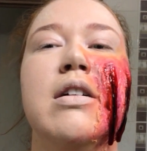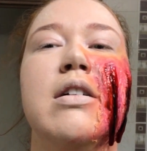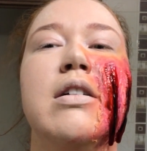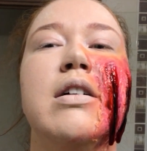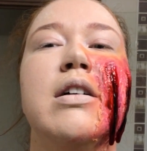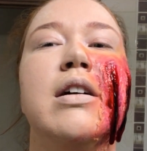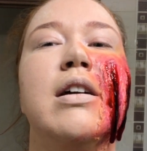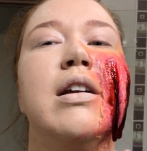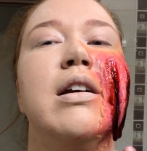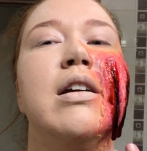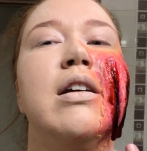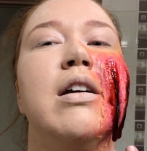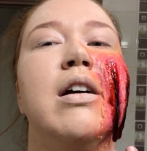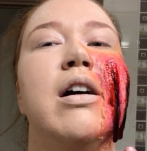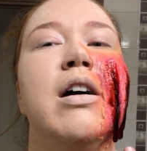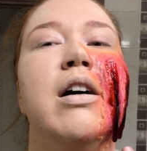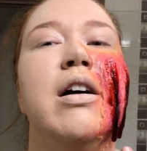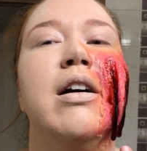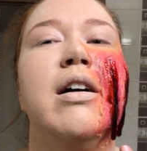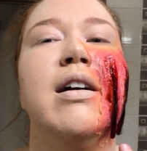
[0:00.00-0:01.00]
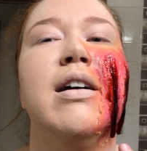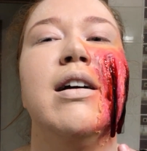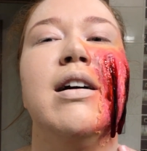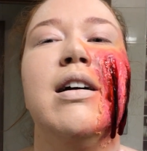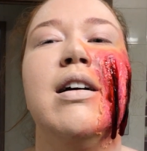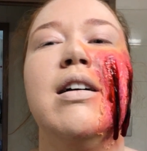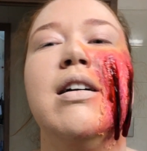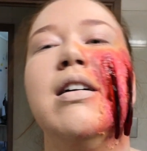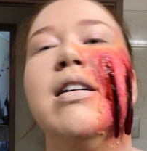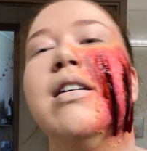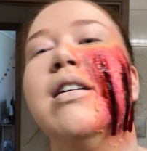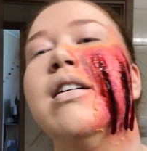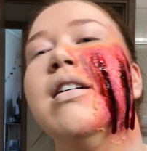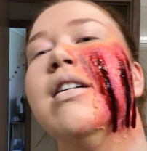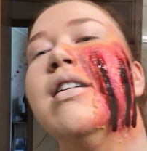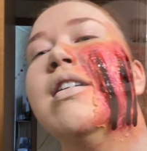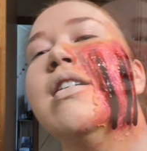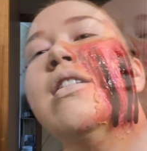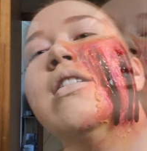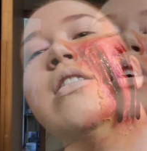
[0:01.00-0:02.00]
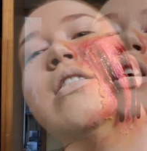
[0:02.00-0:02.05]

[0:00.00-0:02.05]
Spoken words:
Look at it go.